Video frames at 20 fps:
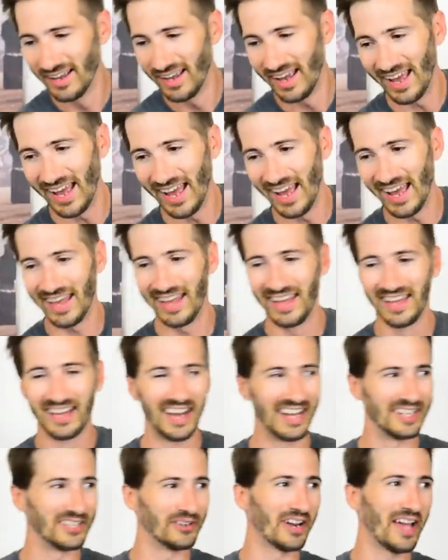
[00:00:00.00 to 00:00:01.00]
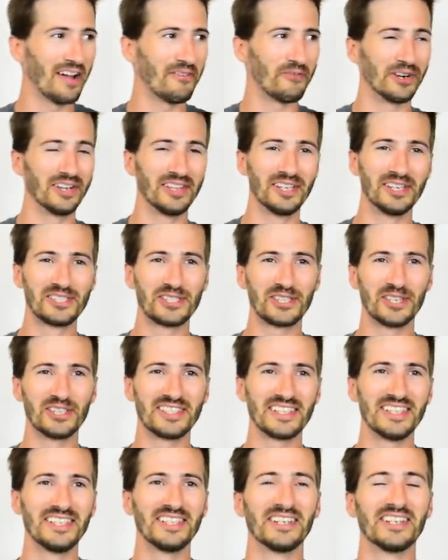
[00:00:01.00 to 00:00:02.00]
And I don't have one of their
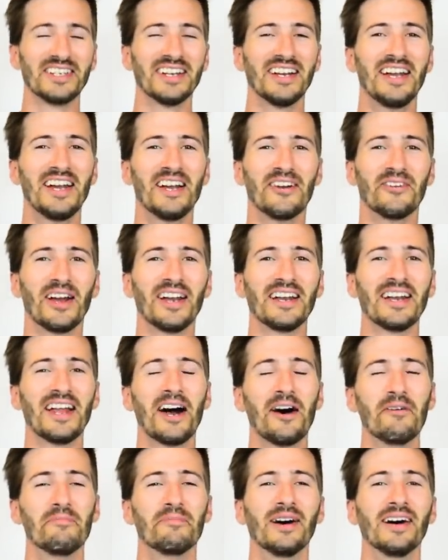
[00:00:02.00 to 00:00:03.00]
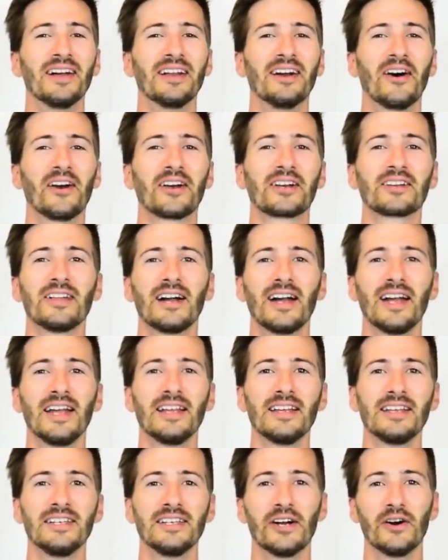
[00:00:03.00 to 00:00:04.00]
shirts either right now, but
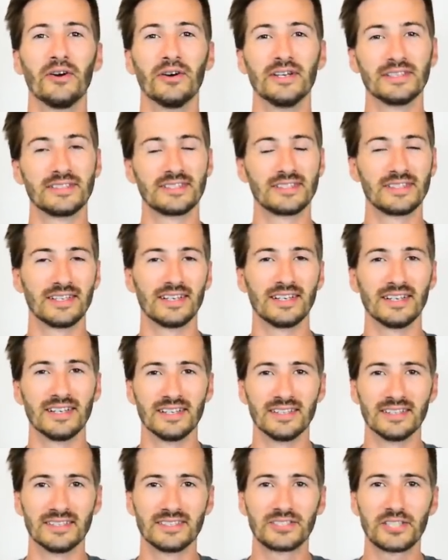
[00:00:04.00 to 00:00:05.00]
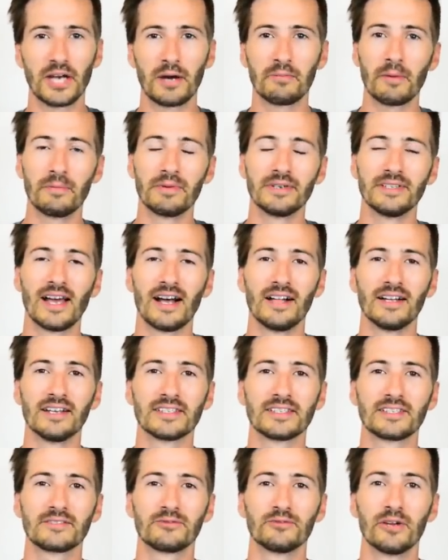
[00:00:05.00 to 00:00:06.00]
Arclight, you know, is the shop up in
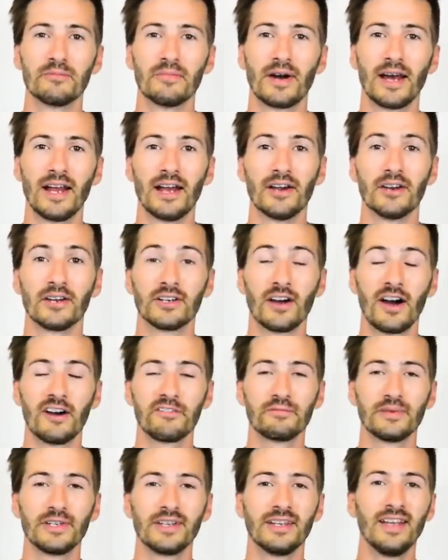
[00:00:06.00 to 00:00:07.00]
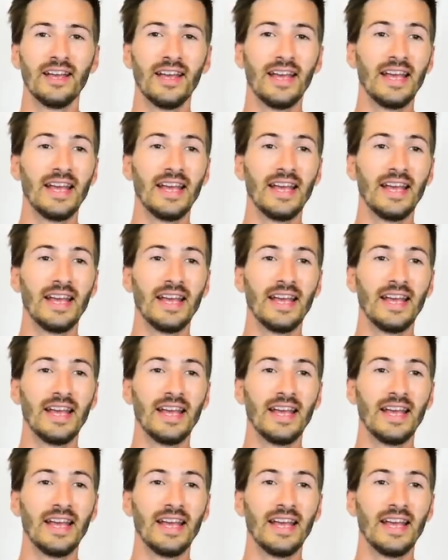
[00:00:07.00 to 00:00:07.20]
Dallas run by Aaron Kaufman.